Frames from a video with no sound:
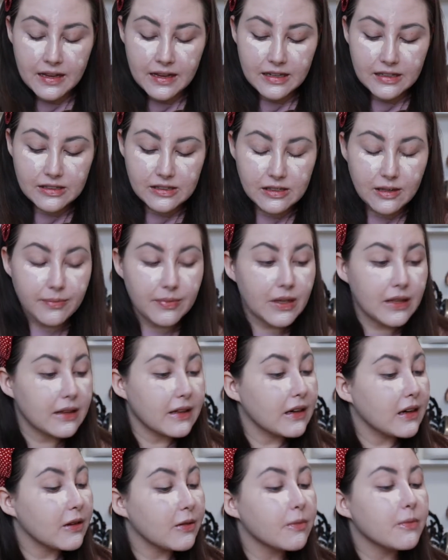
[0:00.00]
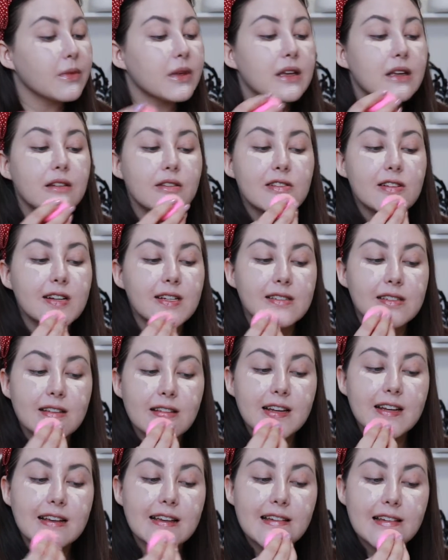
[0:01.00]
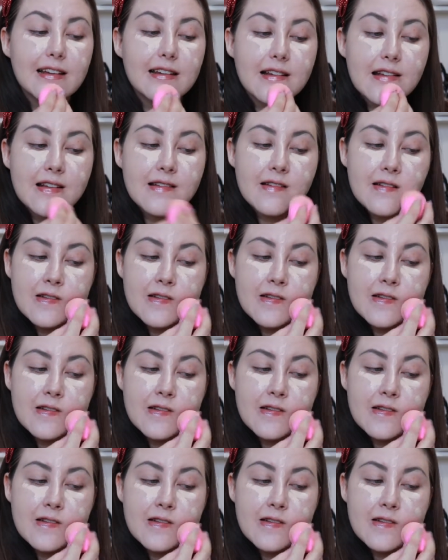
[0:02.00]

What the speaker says: it's something that I'm interested in